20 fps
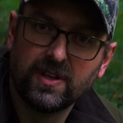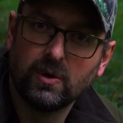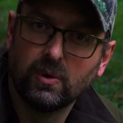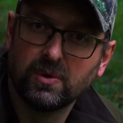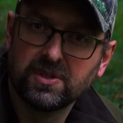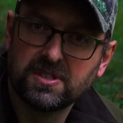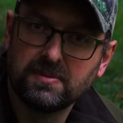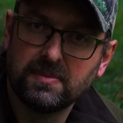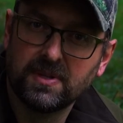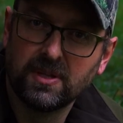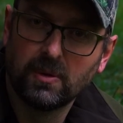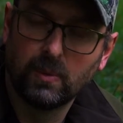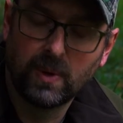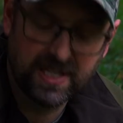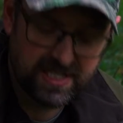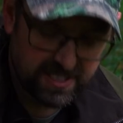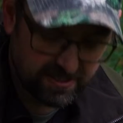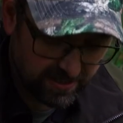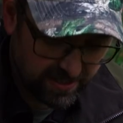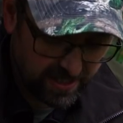the autumn and the
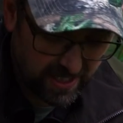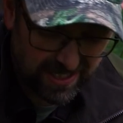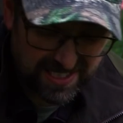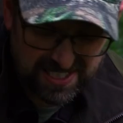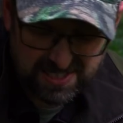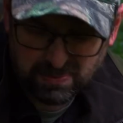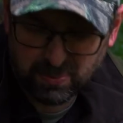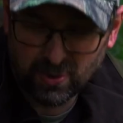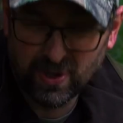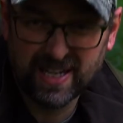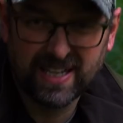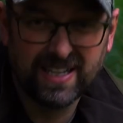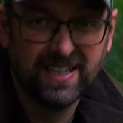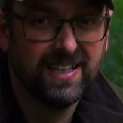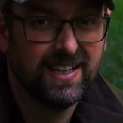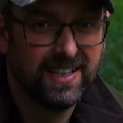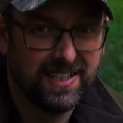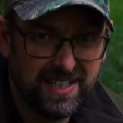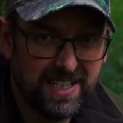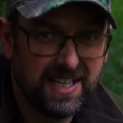winter and the early spring,
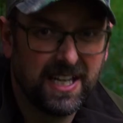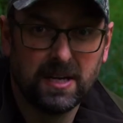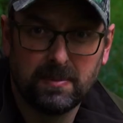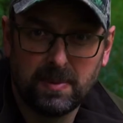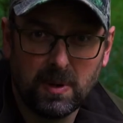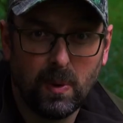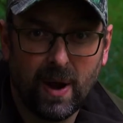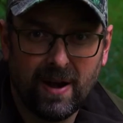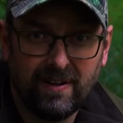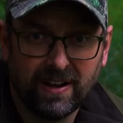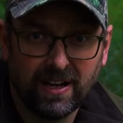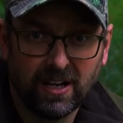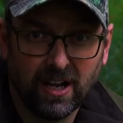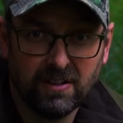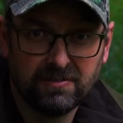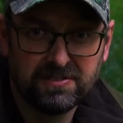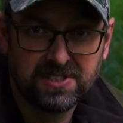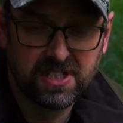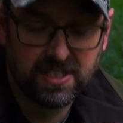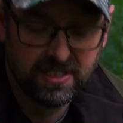you're going to be wearing
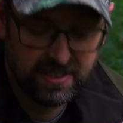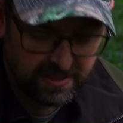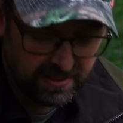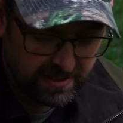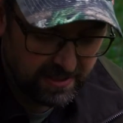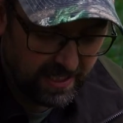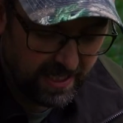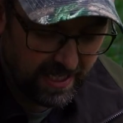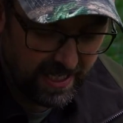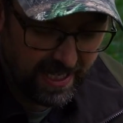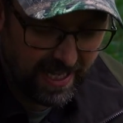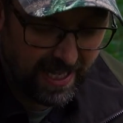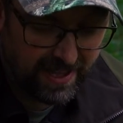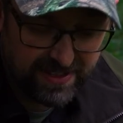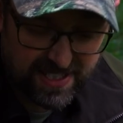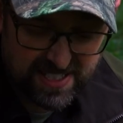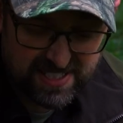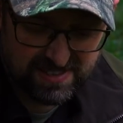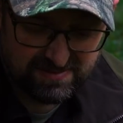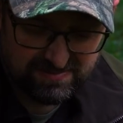gloves,
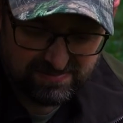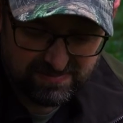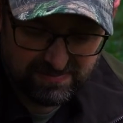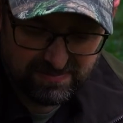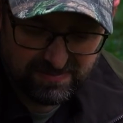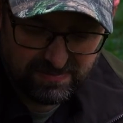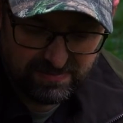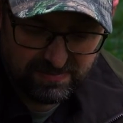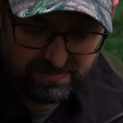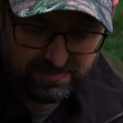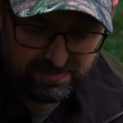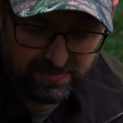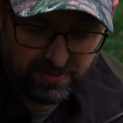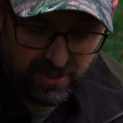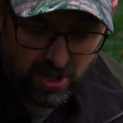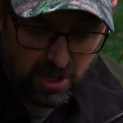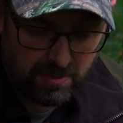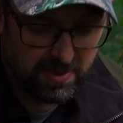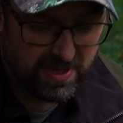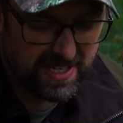and this
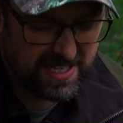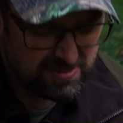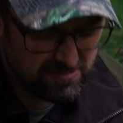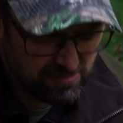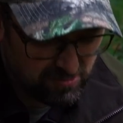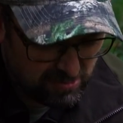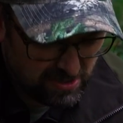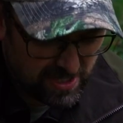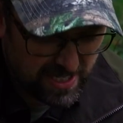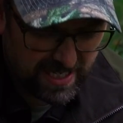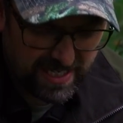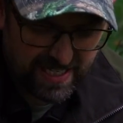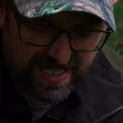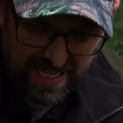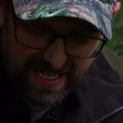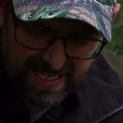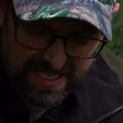thermal is really